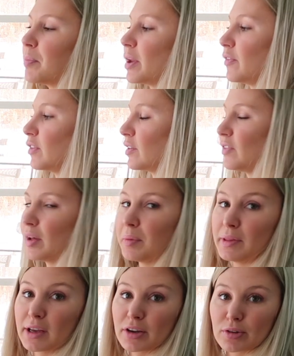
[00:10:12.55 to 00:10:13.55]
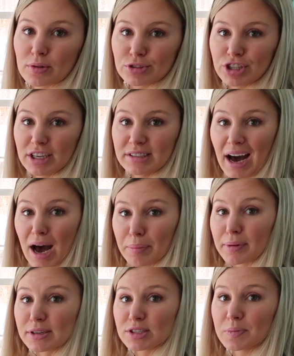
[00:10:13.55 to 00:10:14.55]
But if you're filming like a crochet
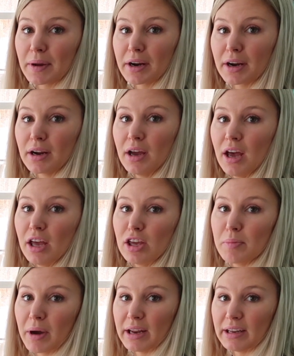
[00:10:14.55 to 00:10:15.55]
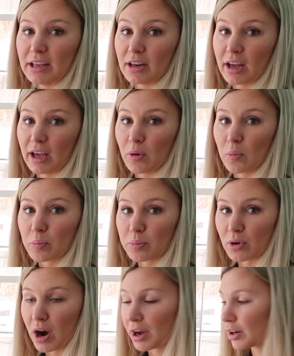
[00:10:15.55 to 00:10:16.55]
top or a sweater, you might need a
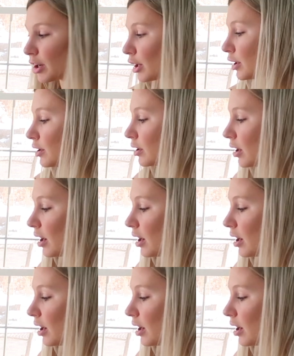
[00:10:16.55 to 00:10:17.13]
broader